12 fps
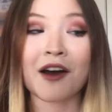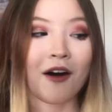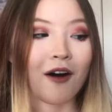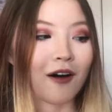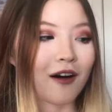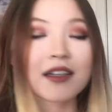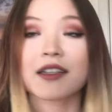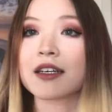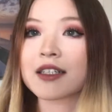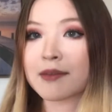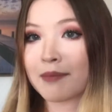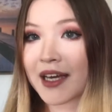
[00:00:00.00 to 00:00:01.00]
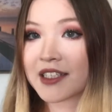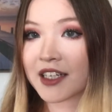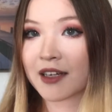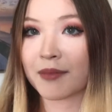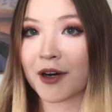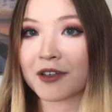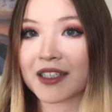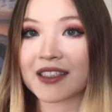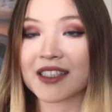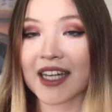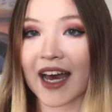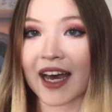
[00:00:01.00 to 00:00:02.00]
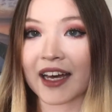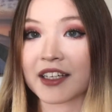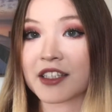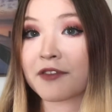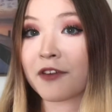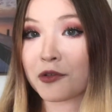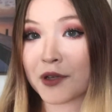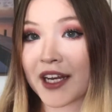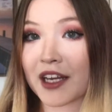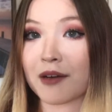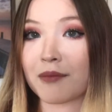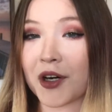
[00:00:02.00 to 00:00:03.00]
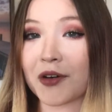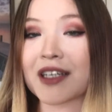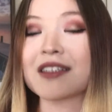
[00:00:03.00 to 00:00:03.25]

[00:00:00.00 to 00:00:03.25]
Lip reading: are semantic components and phonetic components.